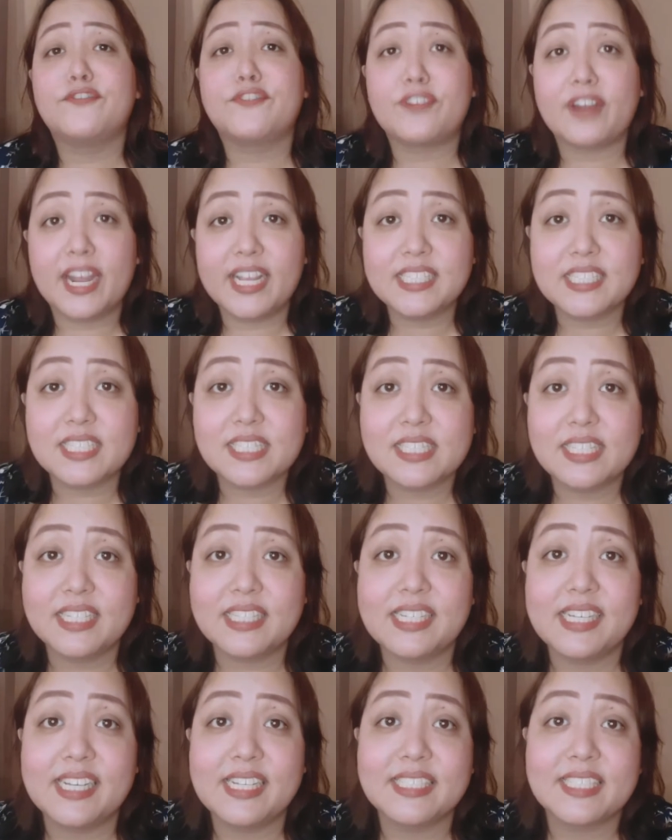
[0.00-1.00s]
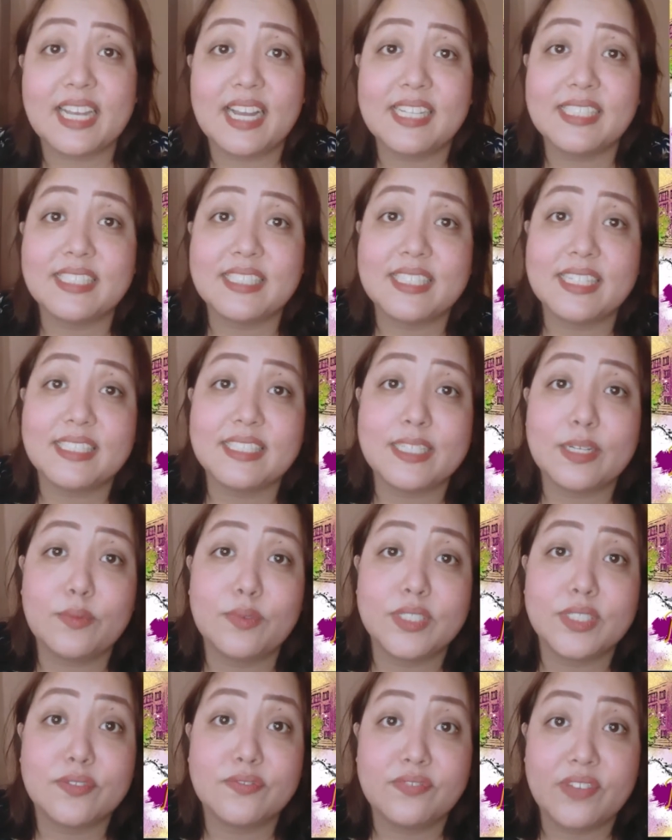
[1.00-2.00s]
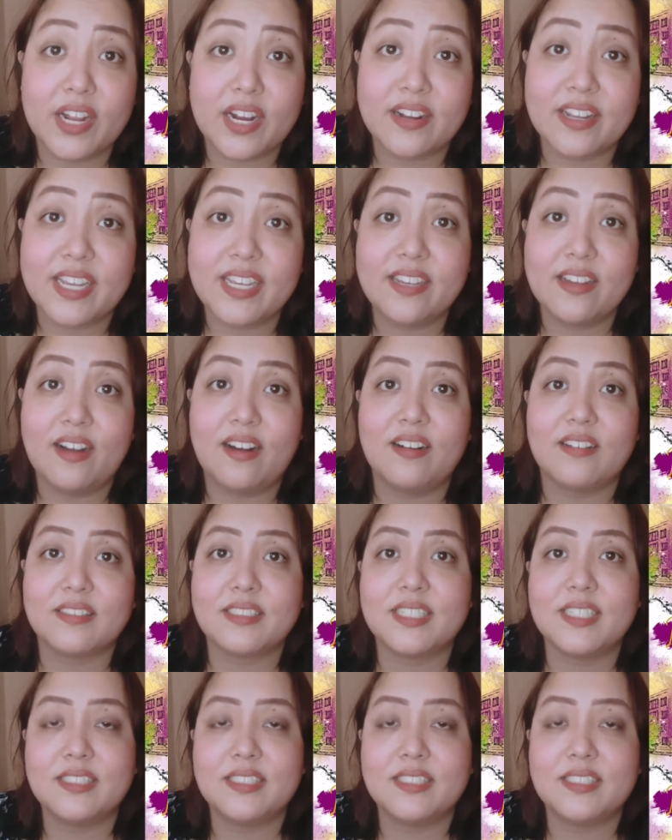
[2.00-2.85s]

friends that he has had since he was very young.